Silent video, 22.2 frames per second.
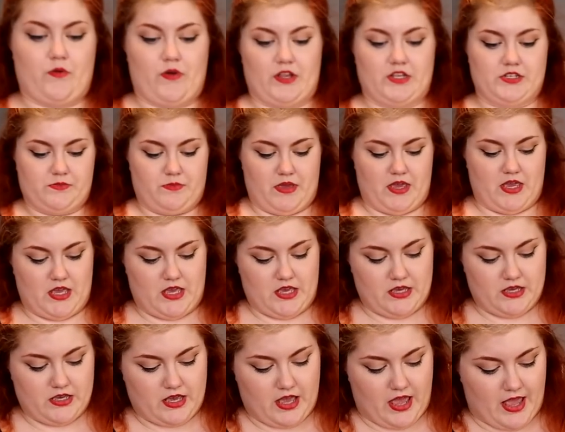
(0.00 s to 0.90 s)
going to
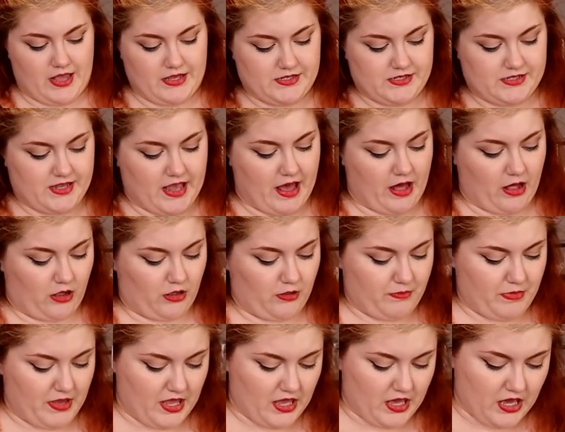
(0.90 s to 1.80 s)
be a
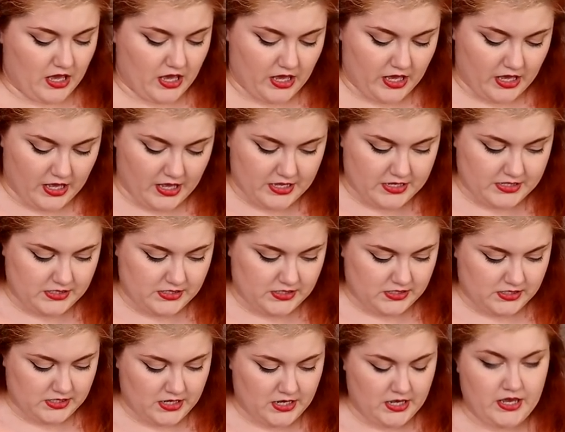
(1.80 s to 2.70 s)
sell
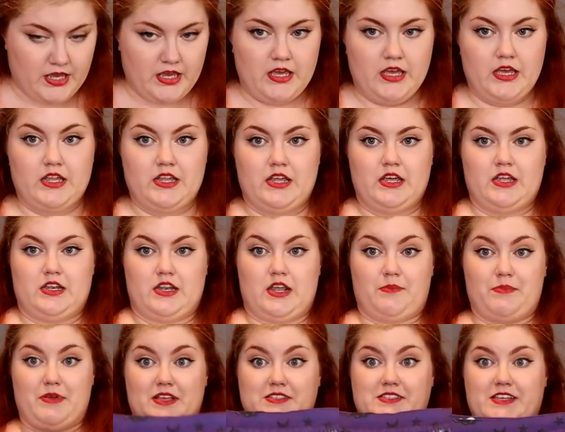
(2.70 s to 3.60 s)
because,
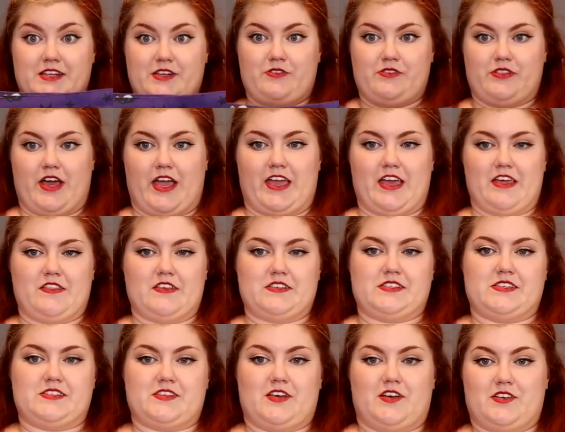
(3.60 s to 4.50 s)
not because I don't like it,
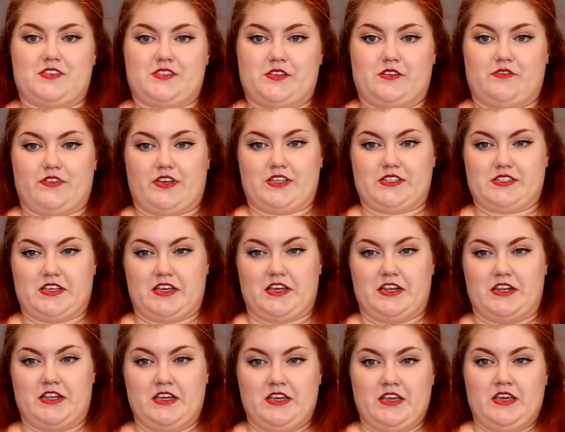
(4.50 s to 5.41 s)
this is also
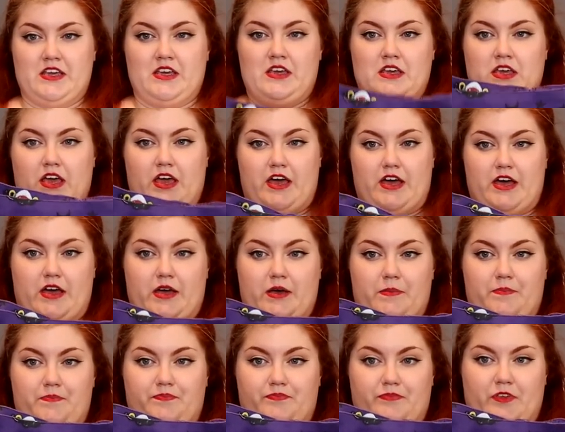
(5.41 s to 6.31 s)
Vixen
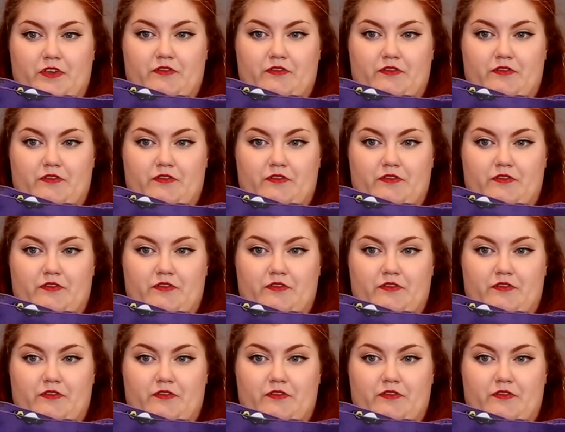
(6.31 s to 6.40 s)
um,